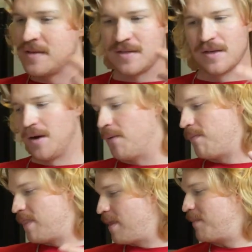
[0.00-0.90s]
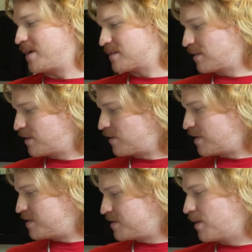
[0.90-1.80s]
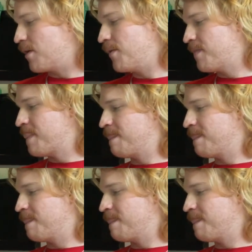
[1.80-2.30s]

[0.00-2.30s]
so it makes it a little easier.